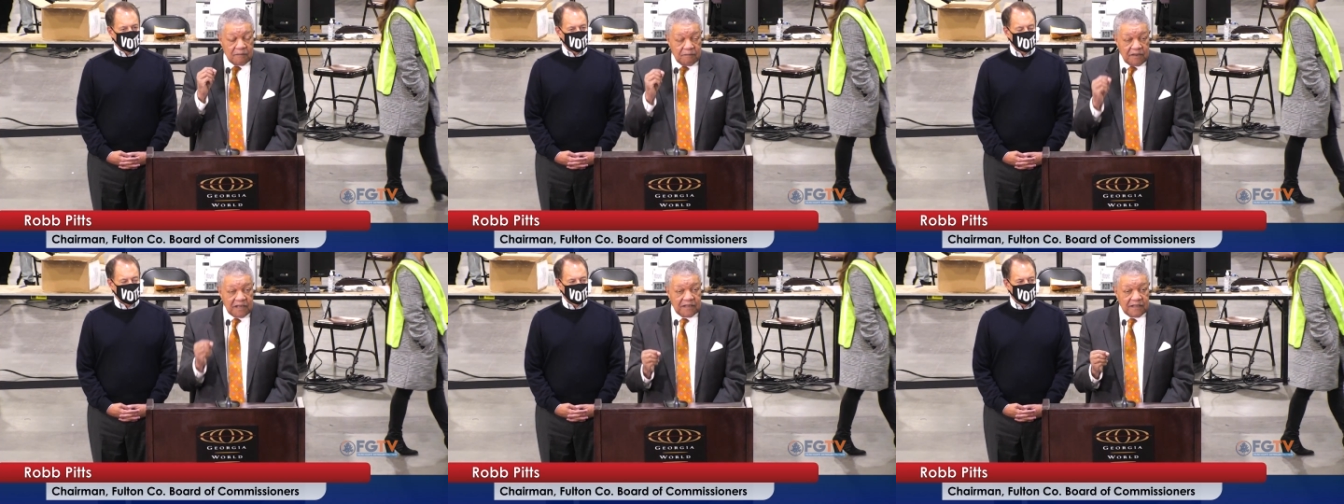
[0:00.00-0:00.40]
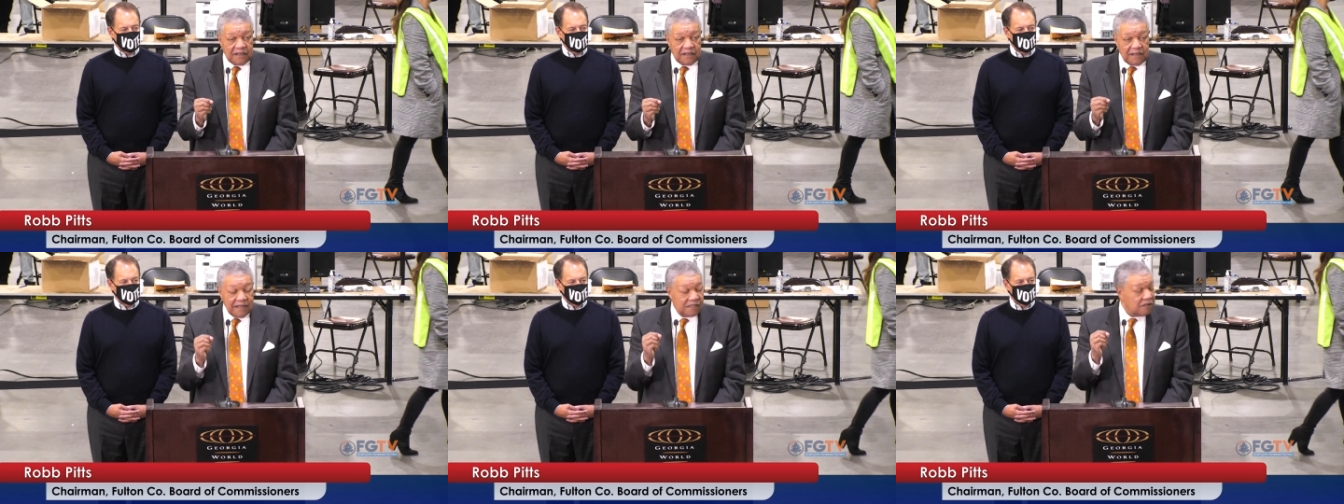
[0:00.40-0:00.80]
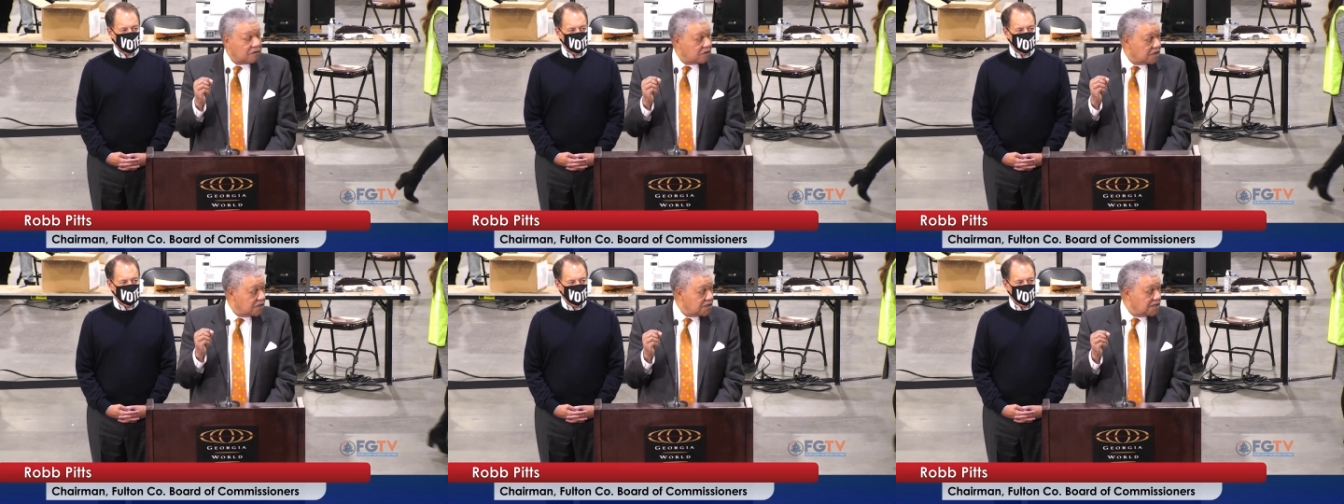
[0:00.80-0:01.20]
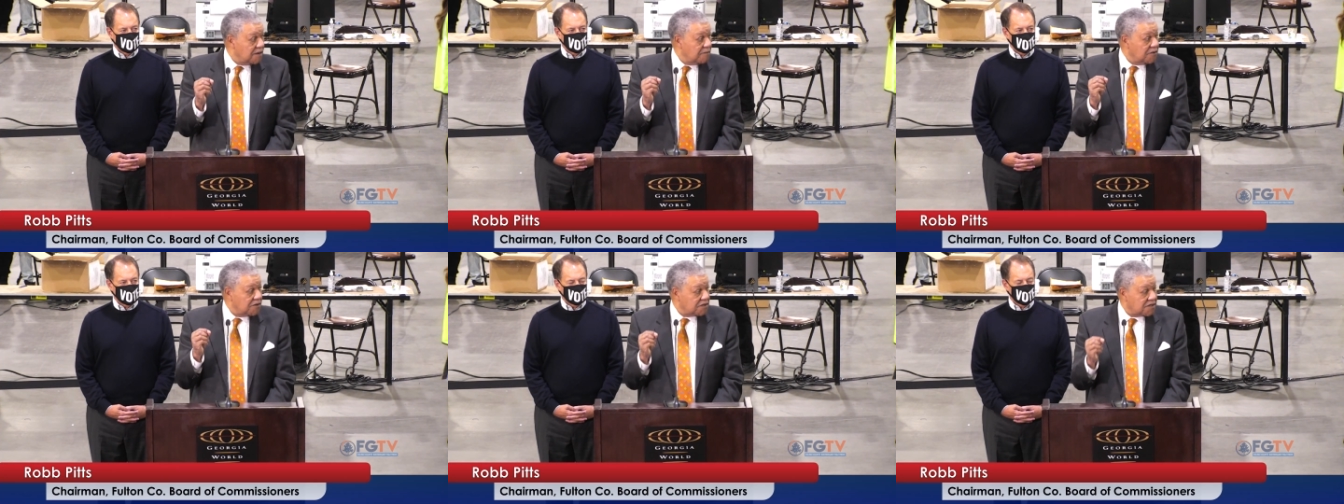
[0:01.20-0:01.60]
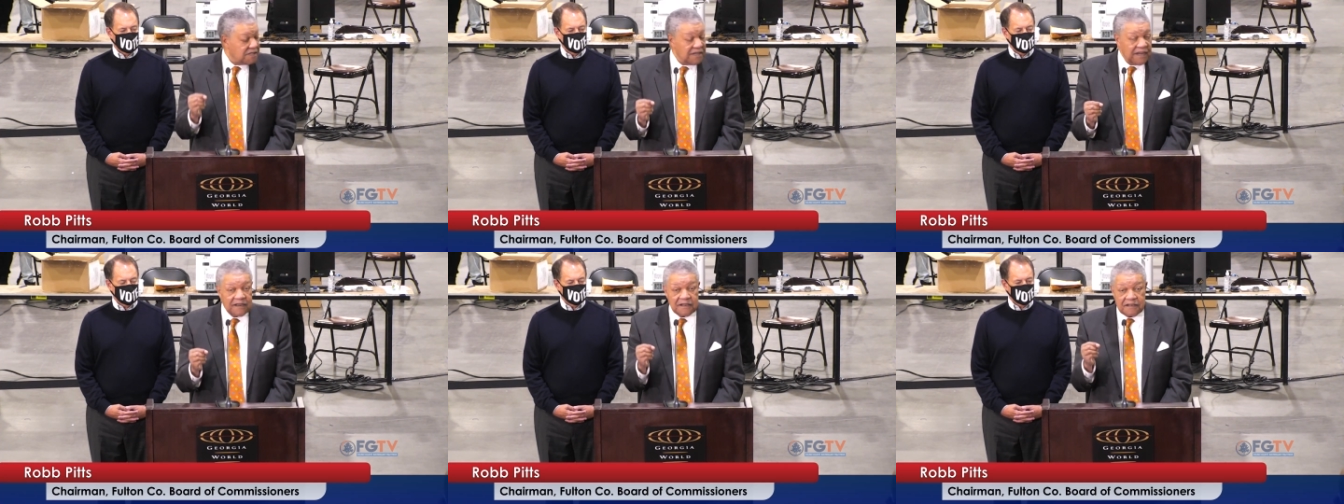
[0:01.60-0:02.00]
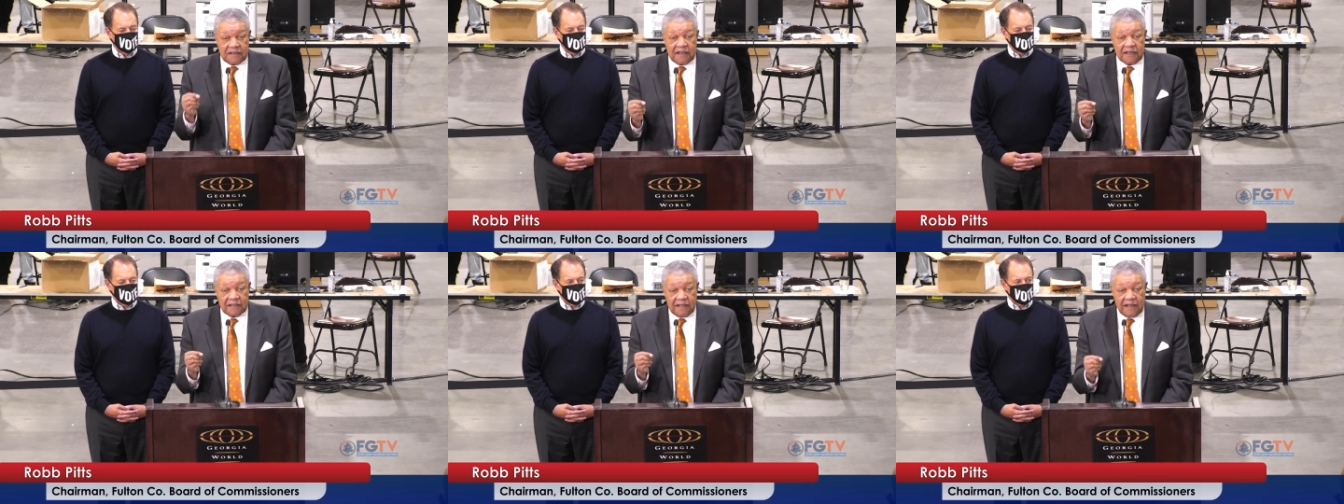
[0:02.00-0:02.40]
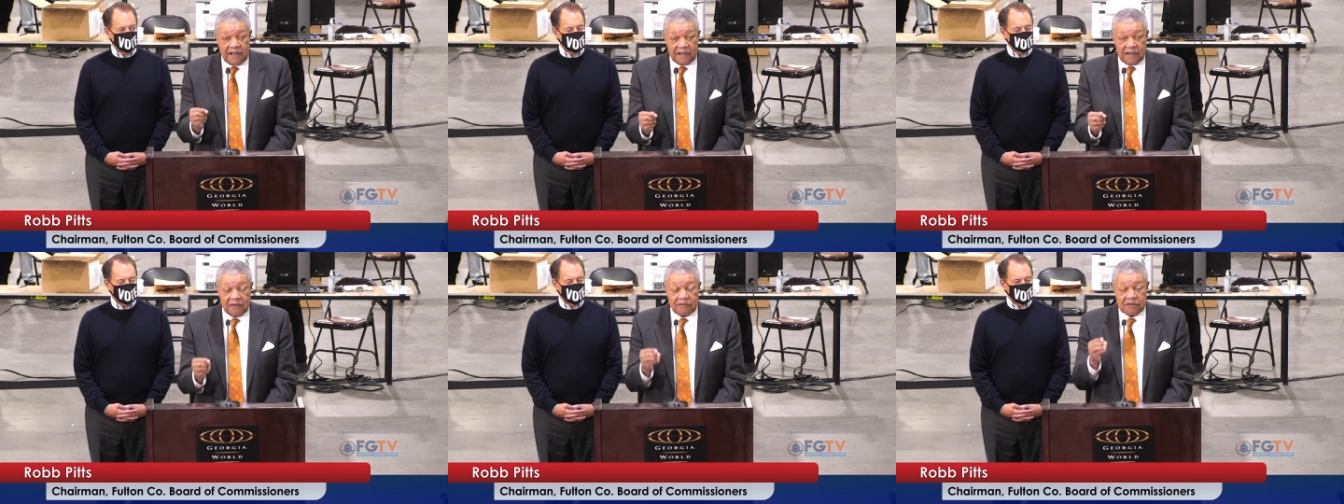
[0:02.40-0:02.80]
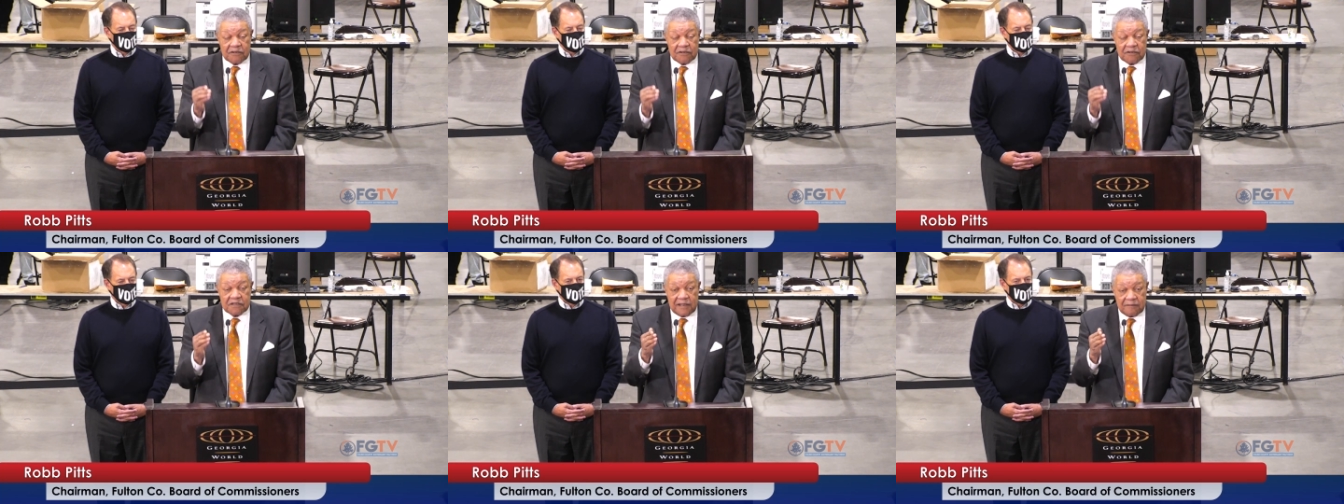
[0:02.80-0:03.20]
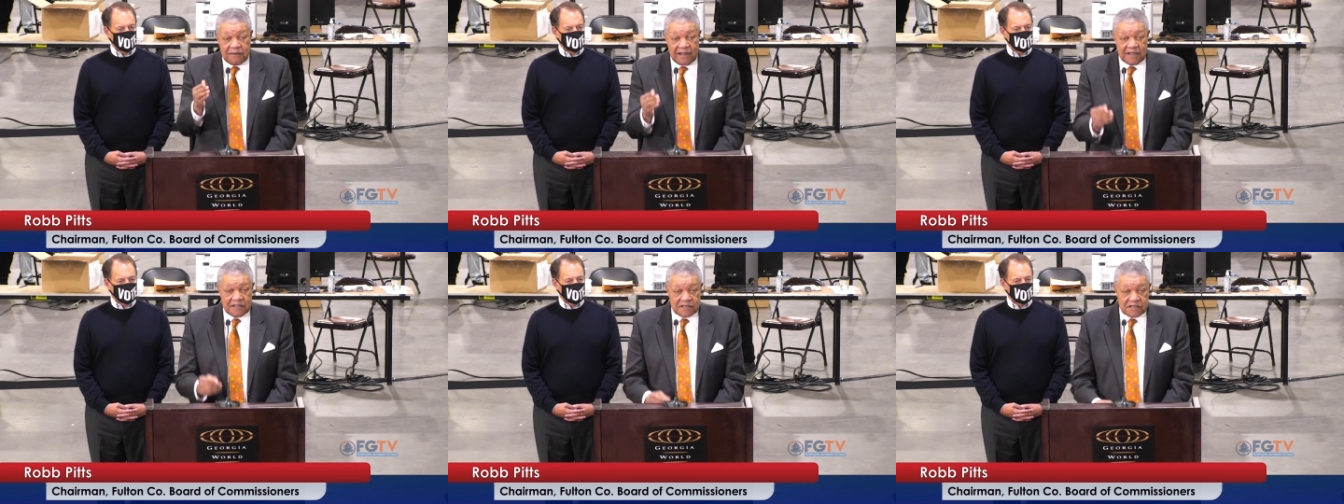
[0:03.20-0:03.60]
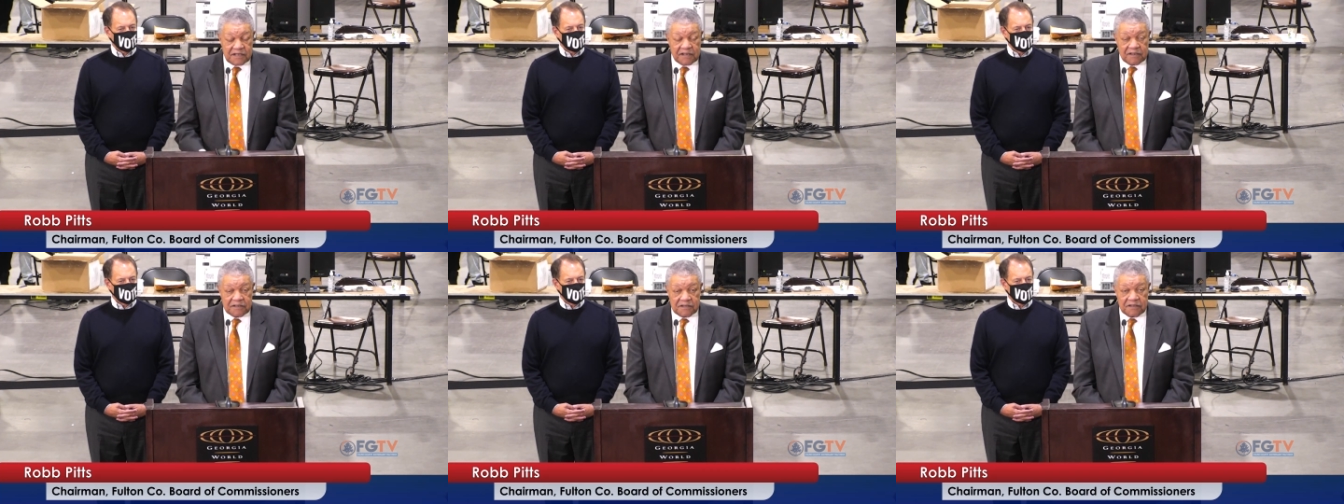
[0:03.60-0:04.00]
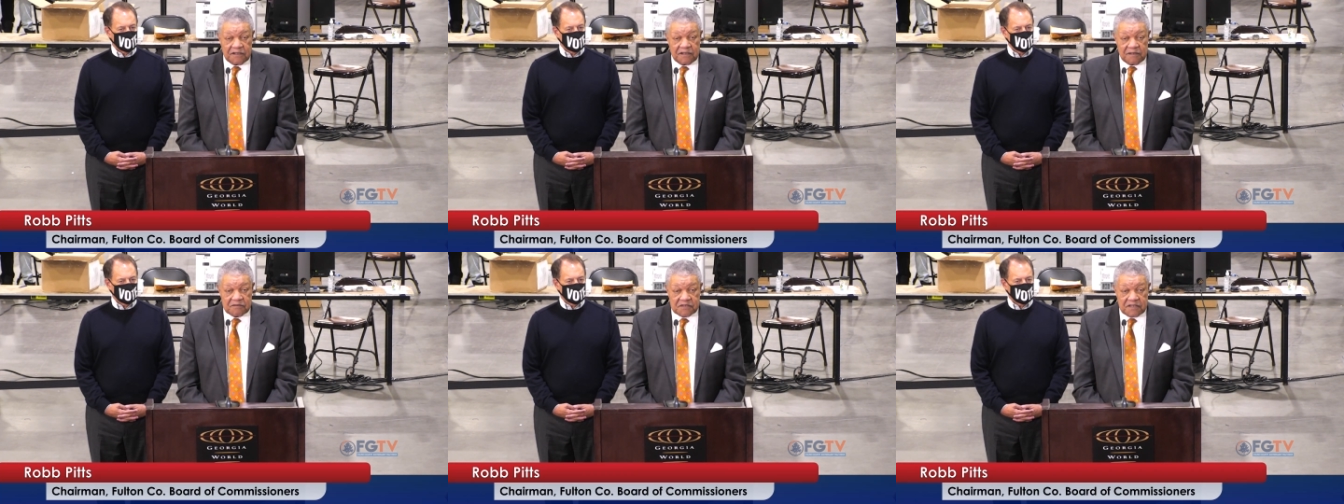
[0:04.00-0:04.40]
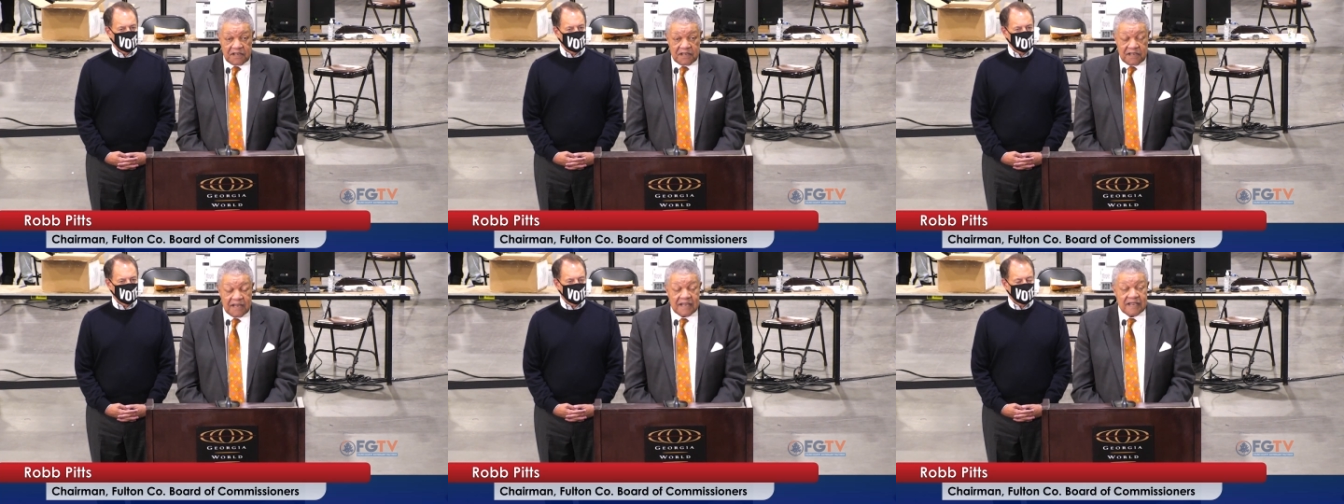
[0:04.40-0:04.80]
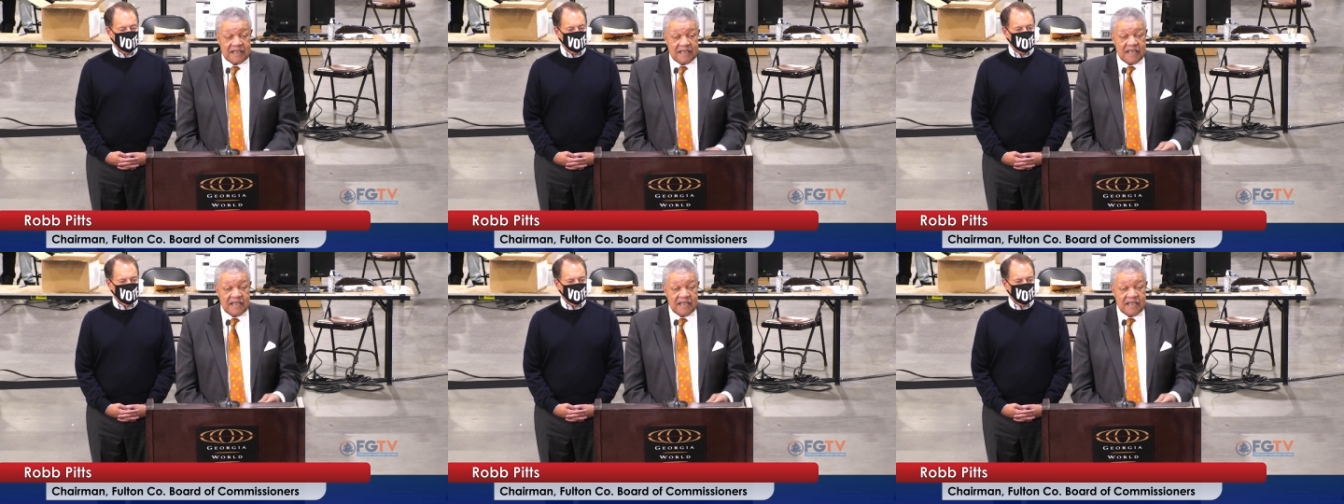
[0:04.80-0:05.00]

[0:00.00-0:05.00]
midnight December 2nd deadline that was set by the Secretary of State,